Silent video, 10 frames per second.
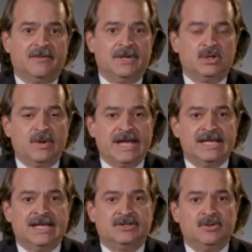
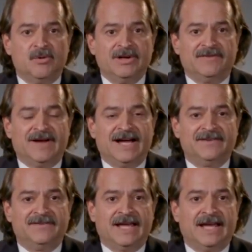between
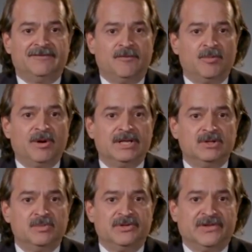2.5 and
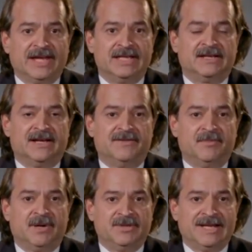4.2% of
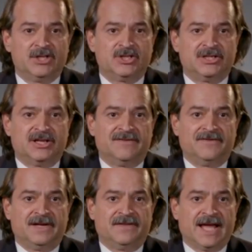the population of
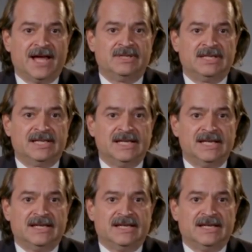the county